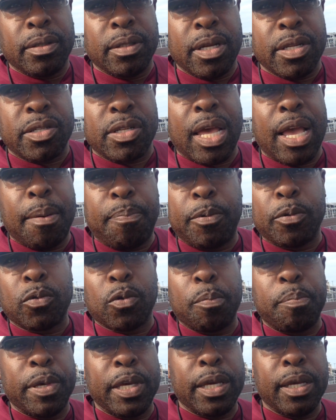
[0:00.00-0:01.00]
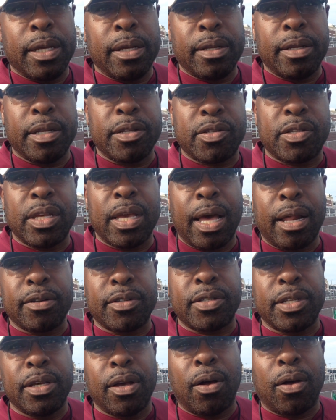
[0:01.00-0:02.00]
examples would be the Seattle
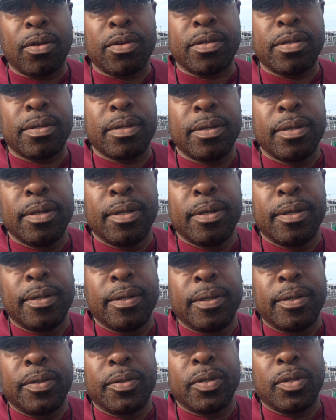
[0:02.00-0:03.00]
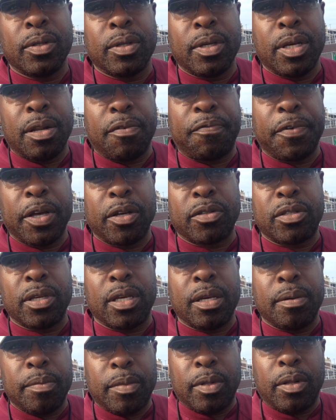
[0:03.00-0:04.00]
Seahawks NFL
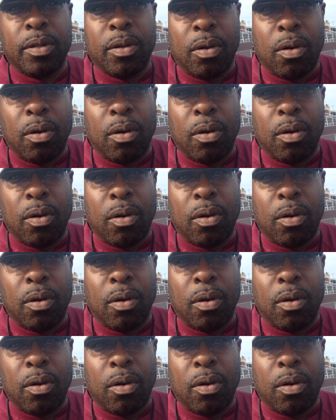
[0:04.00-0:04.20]
team.